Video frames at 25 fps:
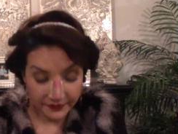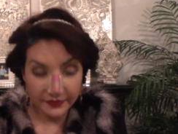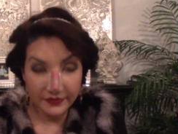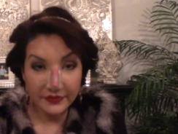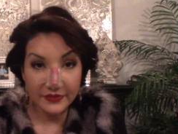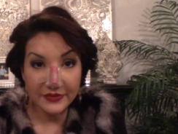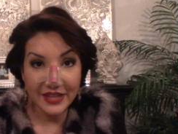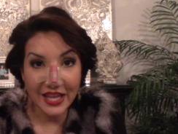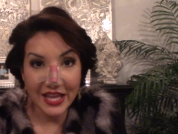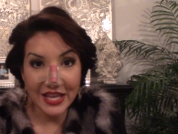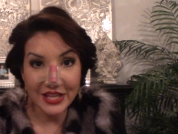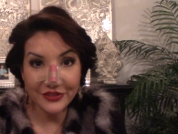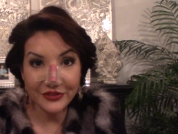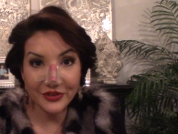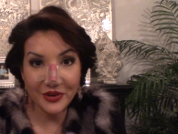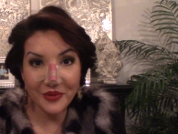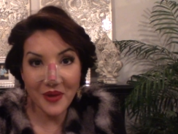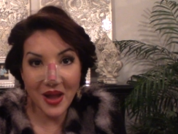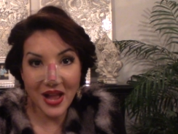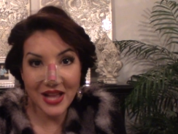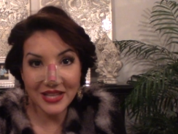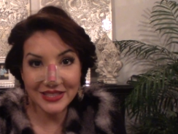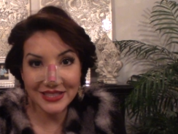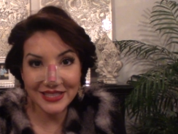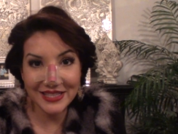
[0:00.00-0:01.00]
thanks for
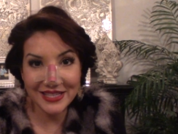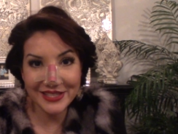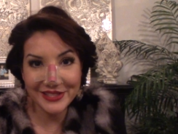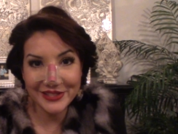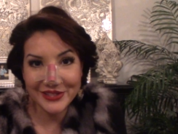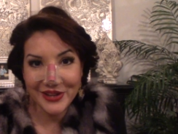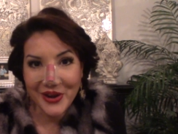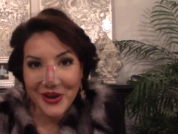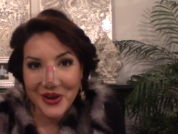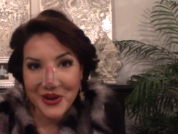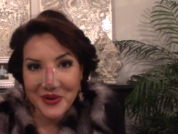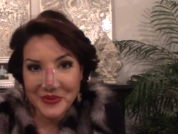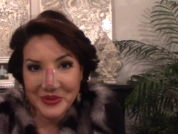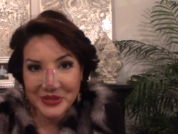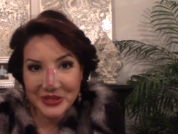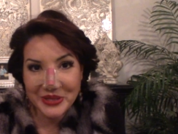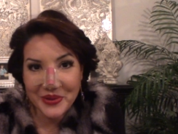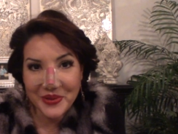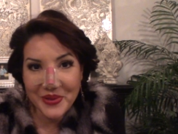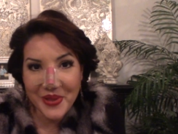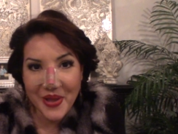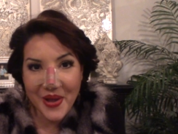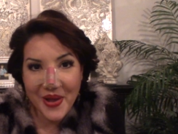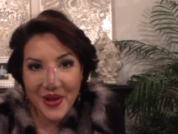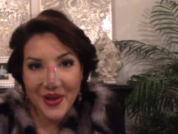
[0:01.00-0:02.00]
watching. Sorry it was so
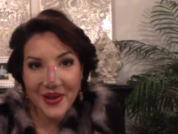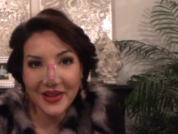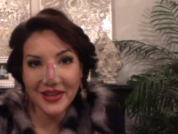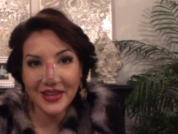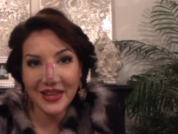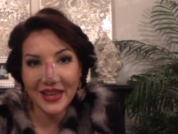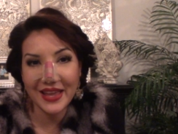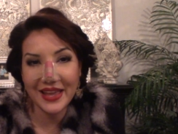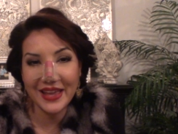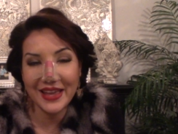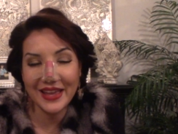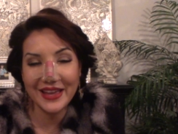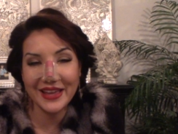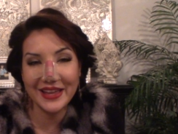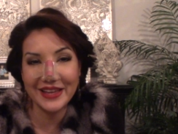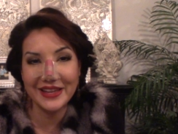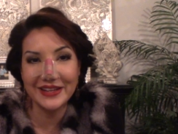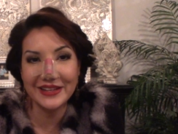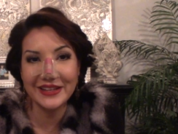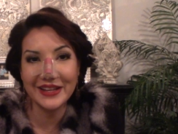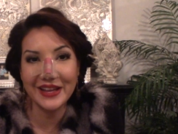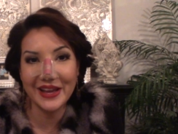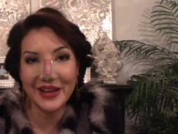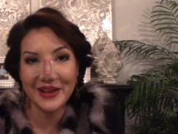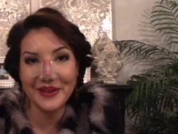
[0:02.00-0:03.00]
long.
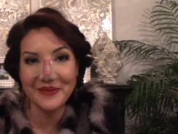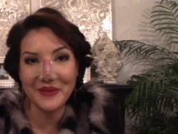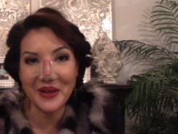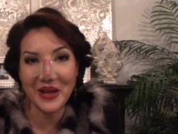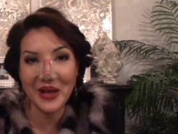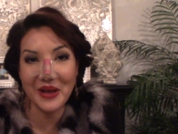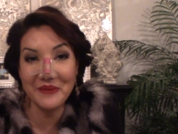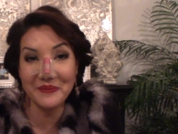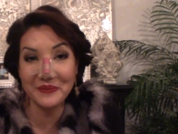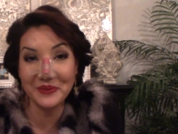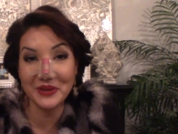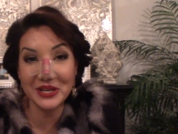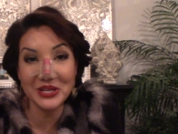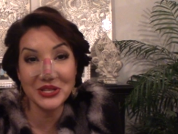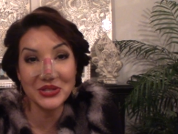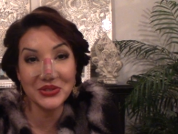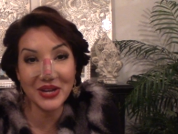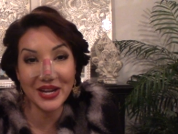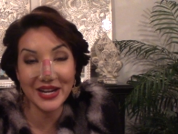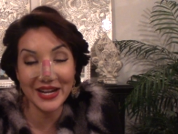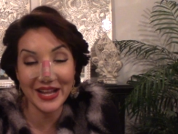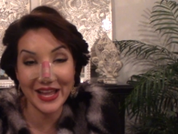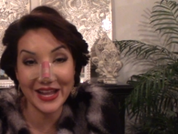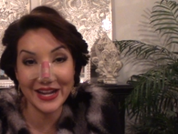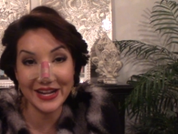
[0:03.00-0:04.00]
And I'm going to try
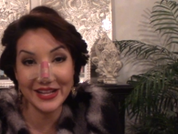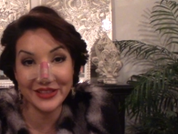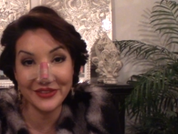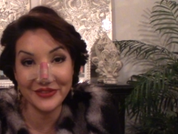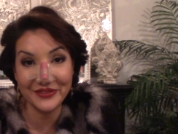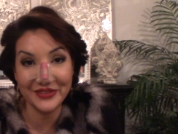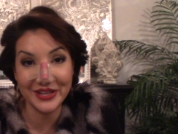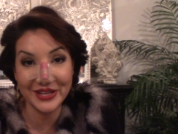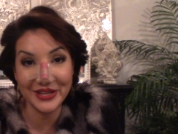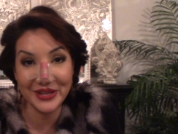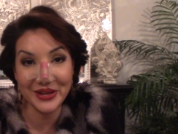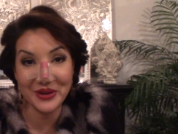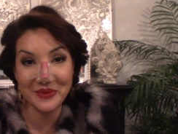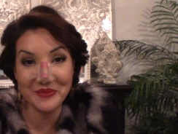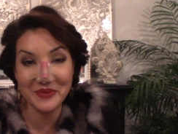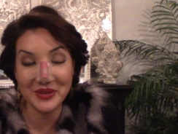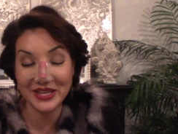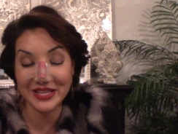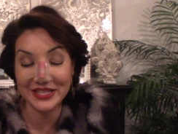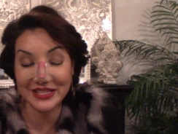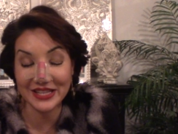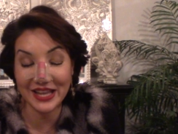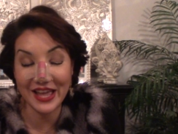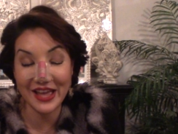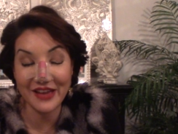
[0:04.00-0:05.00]
to edit the video
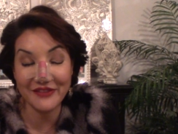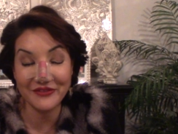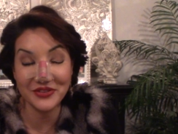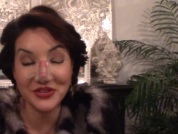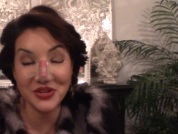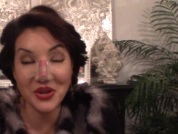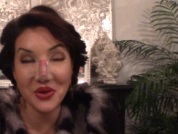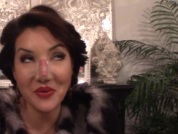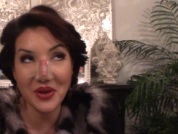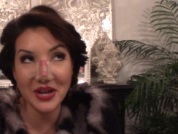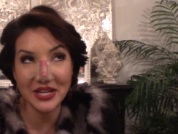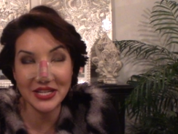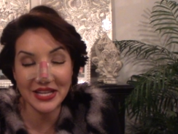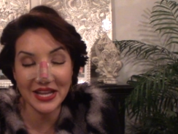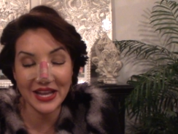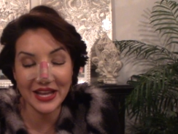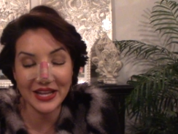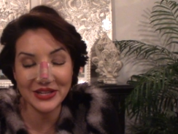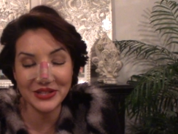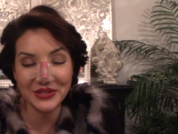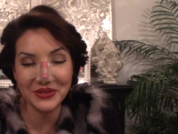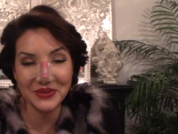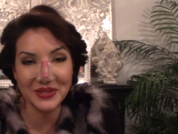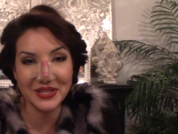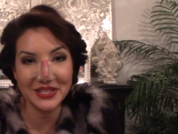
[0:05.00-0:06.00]
because I have no idea how to
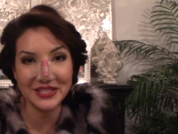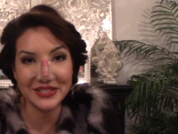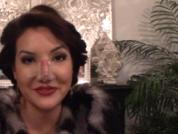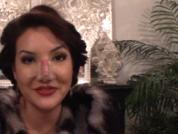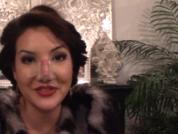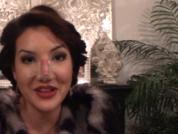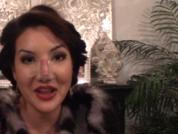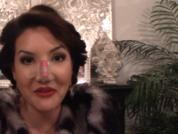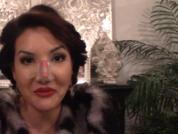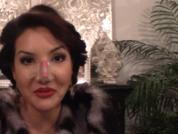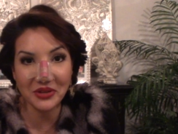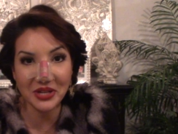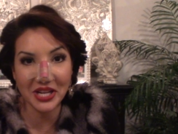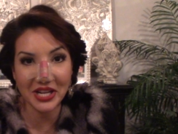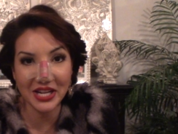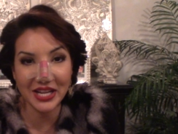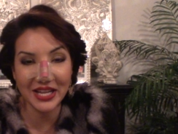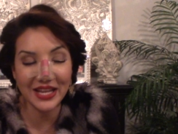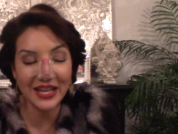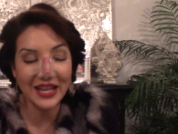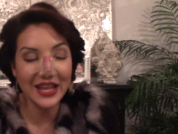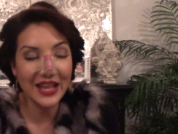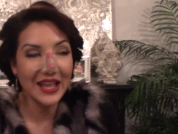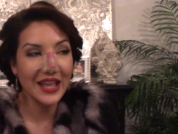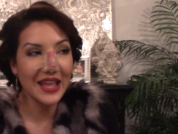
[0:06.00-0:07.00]
do this and never done
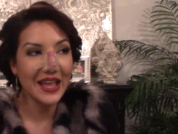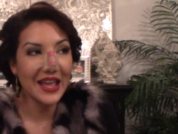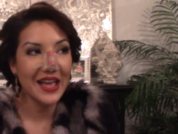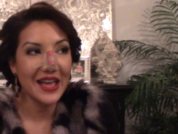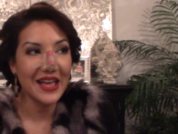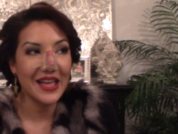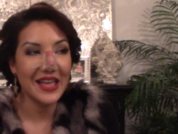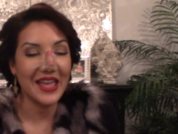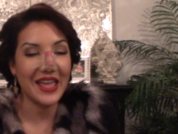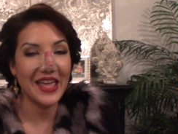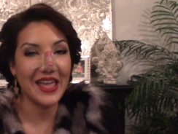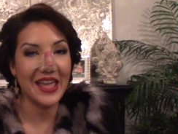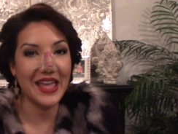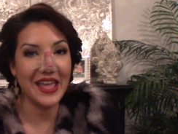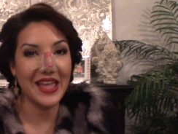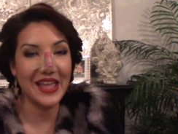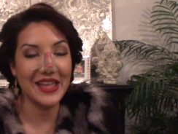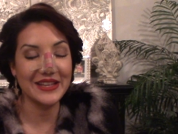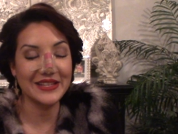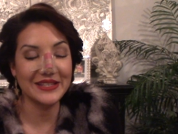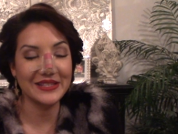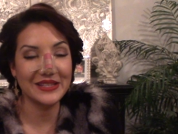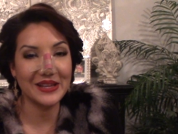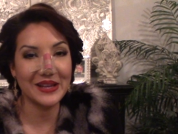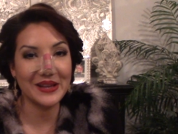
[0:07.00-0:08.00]
it.
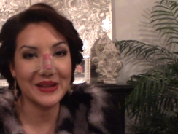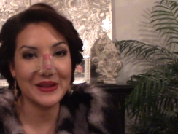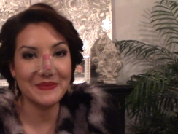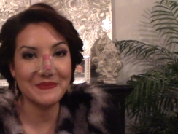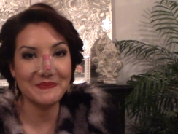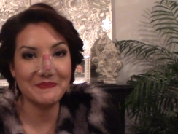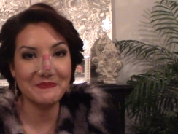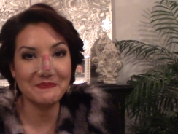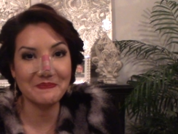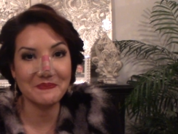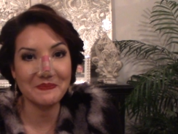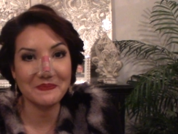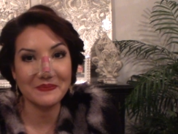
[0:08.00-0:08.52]
And